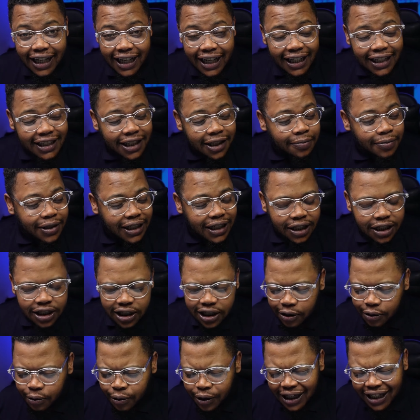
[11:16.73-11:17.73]
SMC
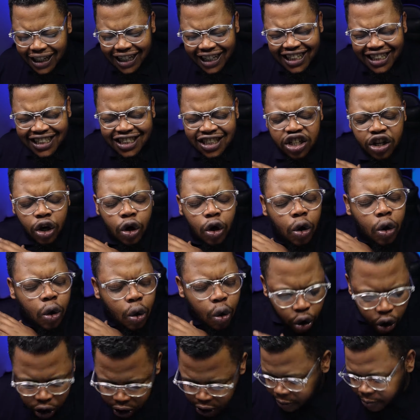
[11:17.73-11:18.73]
Jawa is
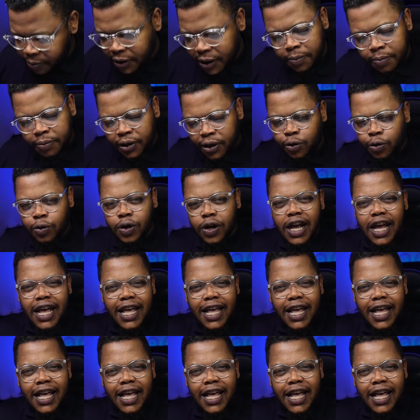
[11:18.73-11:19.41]
cooked, my bro.